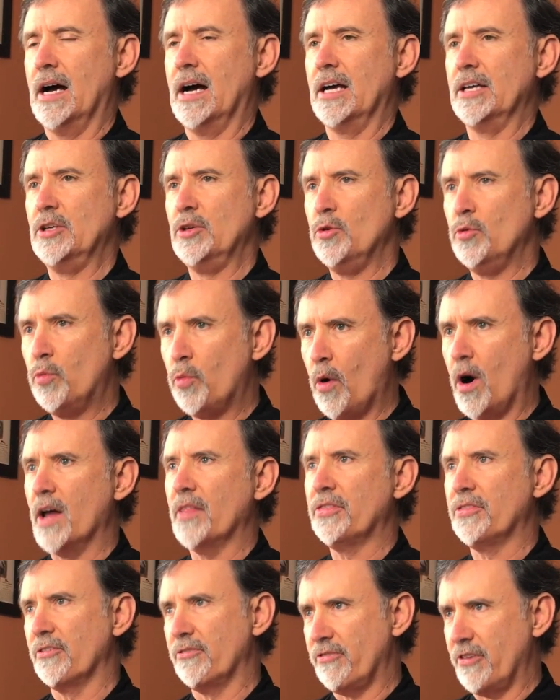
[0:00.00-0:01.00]
You want
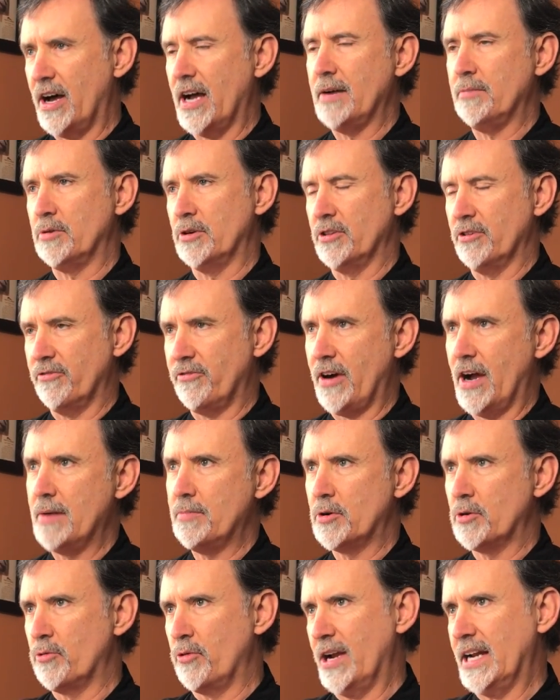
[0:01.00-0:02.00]
the fiber. The fiber
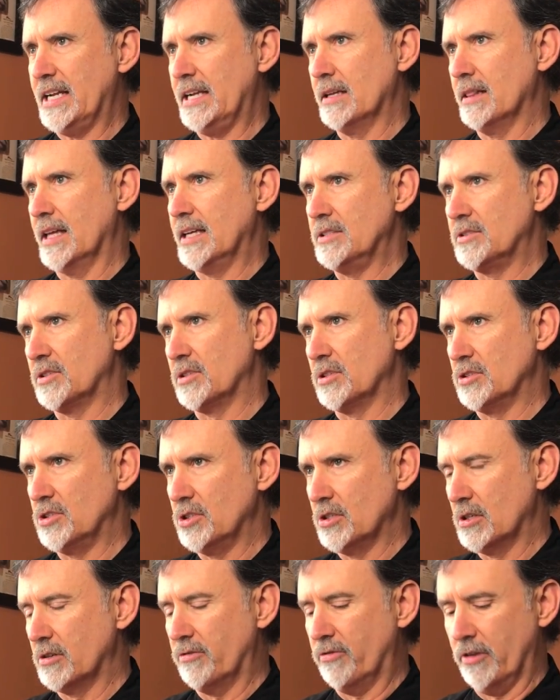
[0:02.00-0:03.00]
regulates the
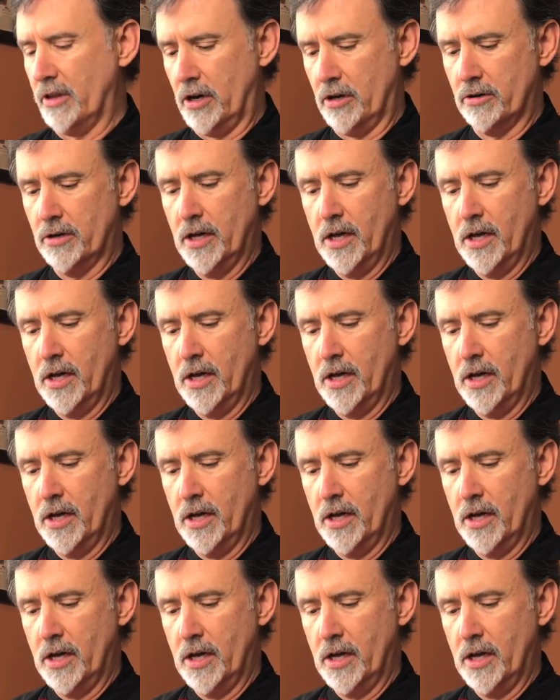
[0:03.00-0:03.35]
sugar flow.